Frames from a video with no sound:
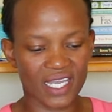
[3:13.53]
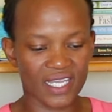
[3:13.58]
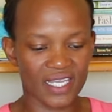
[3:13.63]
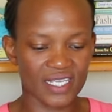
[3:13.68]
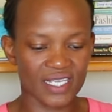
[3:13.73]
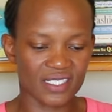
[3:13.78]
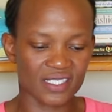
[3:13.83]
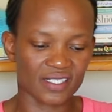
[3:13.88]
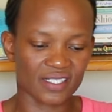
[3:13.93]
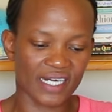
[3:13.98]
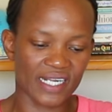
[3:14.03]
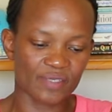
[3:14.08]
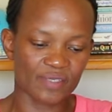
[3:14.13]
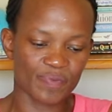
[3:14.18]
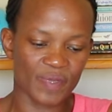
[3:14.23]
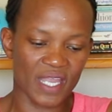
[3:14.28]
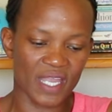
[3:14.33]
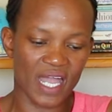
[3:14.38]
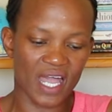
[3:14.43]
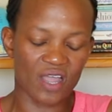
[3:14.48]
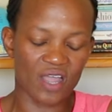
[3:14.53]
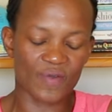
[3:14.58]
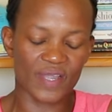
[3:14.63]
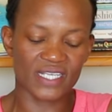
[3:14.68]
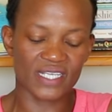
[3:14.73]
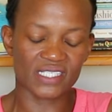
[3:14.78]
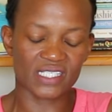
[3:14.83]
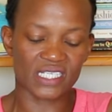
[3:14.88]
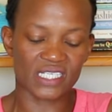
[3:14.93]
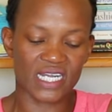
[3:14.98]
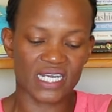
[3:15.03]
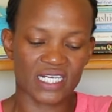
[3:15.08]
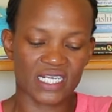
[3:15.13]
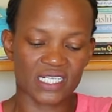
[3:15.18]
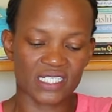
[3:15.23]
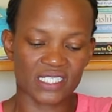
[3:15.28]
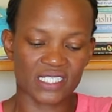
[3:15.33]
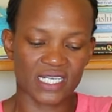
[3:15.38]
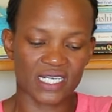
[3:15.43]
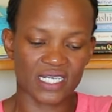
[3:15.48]
is rate per hour is
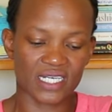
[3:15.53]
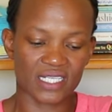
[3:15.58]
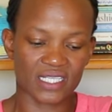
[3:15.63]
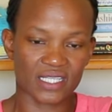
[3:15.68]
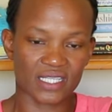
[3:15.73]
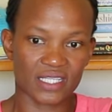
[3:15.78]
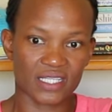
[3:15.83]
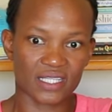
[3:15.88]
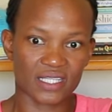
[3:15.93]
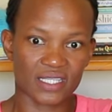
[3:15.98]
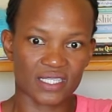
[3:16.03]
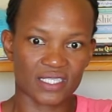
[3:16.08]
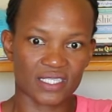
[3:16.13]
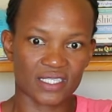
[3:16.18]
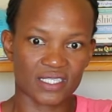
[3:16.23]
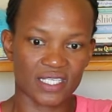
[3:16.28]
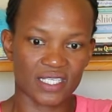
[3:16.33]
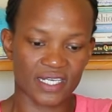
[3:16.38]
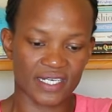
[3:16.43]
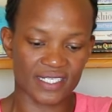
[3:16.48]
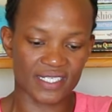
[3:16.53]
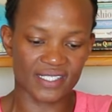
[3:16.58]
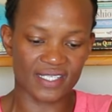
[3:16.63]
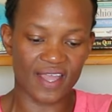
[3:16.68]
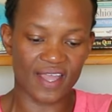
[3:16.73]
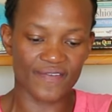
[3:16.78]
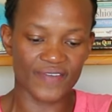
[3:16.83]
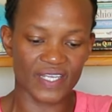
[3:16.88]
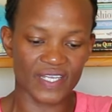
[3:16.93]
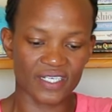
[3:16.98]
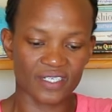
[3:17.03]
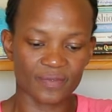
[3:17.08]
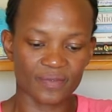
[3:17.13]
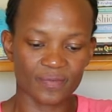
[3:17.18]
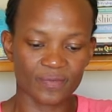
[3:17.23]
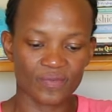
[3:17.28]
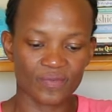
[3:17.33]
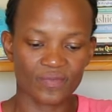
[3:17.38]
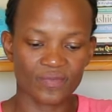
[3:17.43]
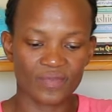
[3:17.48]
337
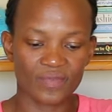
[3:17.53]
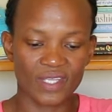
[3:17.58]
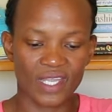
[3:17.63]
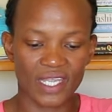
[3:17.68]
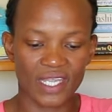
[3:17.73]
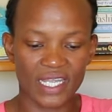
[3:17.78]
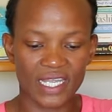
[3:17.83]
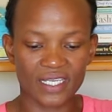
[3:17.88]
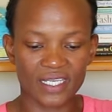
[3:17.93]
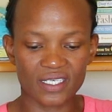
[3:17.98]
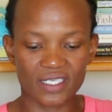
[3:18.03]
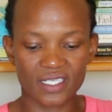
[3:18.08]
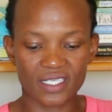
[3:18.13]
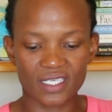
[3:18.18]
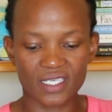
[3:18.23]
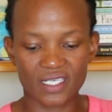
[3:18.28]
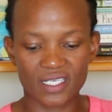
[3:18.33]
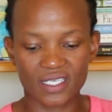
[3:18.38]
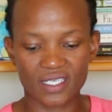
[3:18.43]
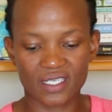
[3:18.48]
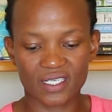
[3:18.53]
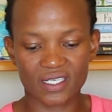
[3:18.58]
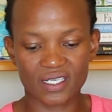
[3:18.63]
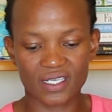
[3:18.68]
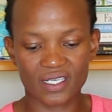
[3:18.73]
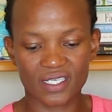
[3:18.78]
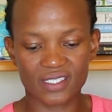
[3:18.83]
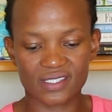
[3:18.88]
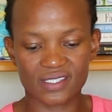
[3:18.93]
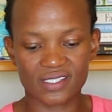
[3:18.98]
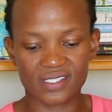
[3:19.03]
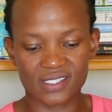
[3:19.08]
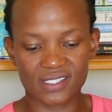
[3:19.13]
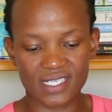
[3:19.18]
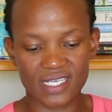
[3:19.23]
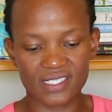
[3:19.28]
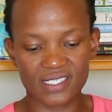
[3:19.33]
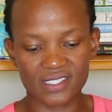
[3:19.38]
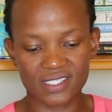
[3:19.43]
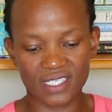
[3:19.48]
and it
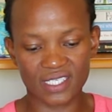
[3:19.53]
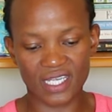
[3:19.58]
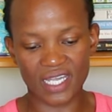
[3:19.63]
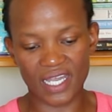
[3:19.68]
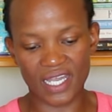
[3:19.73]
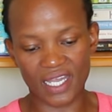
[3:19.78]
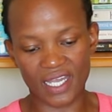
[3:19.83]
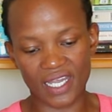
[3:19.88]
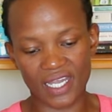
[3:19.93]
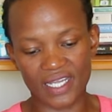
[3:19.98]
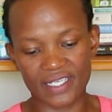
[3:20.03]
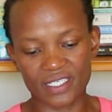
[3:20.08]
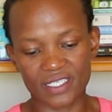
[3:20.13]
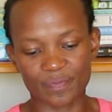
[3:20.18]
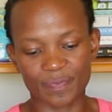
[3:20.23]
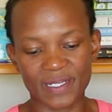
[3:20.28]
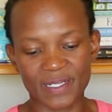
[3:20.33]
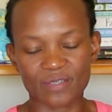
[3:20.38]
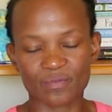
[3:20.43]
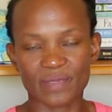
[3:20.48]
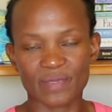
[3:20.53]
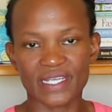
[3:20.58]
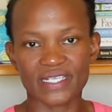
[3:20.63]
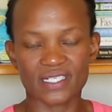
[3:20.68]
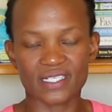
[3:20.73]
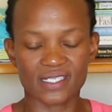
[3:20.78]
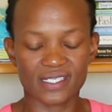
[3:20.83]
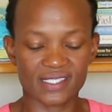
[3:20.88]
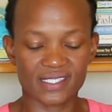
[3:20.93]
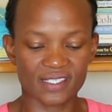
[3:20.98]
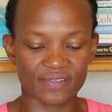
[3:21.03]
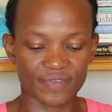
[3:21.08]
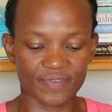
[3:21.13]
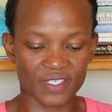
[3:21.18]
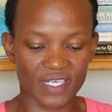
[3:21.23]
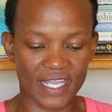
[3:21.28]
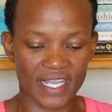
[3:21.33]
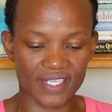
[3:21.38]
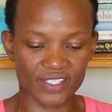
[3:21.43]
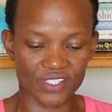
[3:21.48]
says here a department
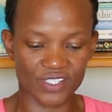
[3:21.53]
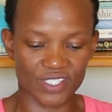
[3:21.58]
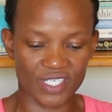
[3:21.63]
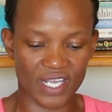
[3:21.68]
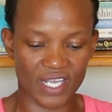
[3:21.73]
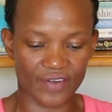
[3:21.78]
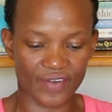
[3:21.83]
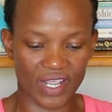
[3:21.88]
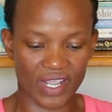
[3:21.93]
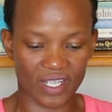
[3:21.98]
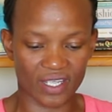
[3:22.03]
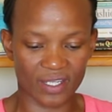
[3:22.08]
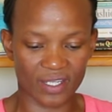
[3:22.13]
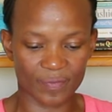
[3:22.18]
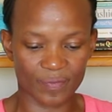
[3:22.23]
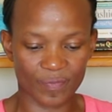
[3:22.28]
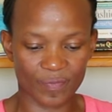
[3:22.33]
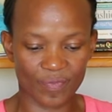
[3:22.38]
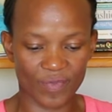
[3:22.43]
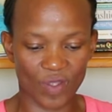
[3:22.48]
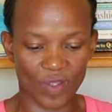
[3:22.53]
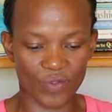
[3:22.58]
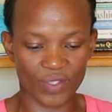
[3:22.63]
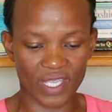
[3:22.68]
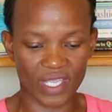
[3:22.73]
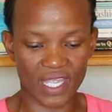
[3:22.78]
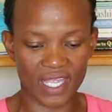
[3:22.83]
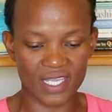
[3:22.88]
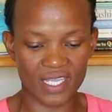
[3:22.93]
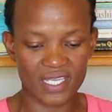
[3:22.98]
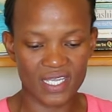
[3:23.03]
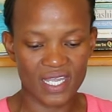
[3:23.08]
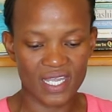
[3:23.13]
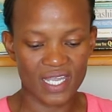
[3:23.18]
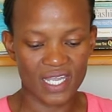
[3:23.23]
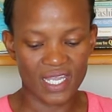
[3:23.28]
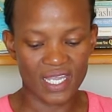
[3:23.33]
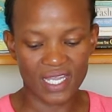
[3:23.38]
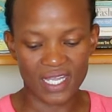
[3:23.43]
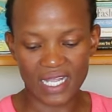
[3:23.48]
civil engineering. Okay
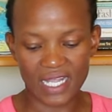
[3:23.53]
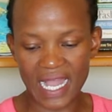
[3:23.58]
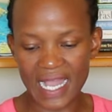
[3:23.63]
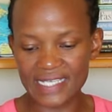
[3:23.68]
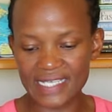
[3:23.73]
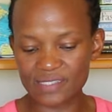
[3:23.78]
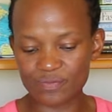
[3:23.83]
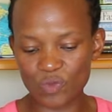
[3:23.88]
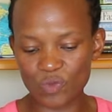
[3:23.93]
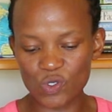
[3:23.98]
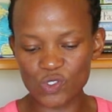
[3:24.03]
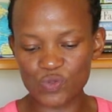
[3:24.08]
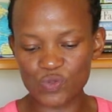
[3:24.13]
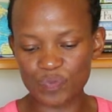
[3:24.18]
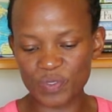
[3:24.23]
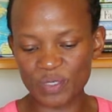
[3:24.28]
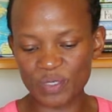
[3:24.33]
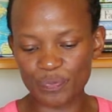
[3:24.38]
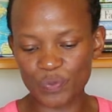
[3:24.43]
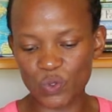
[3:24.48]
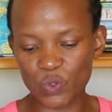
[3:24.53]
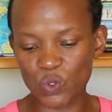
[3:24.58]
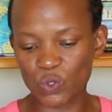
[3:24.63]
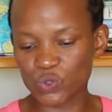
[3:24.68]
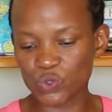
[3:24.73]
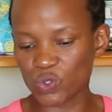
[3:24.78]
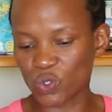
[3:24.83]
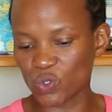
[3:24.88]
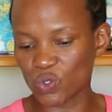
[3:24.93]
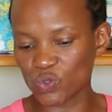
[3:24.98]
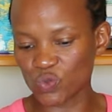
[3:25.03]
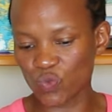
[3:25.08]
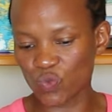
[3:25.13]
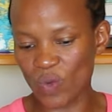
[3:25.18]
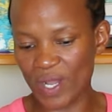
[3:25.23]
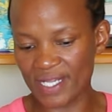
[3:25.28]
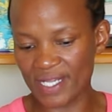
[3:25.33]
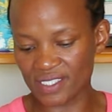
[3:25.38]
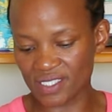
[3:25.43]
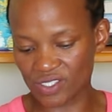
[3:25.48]
guys, most people don't
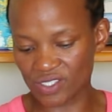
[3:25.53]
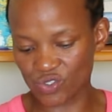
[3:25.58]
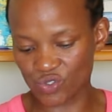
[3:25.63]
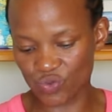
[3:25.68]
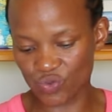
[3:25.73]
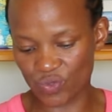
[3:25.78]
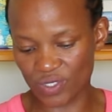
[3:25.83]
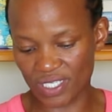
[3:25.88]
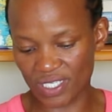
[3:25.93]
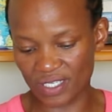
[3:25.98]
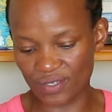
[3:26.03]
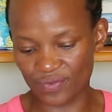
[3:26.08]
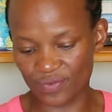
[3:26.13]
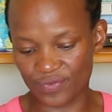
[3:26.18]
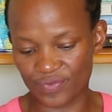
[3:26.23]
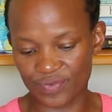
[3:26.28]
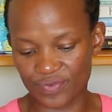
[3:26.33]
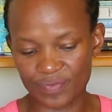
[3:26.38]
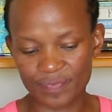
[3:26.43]
want to give,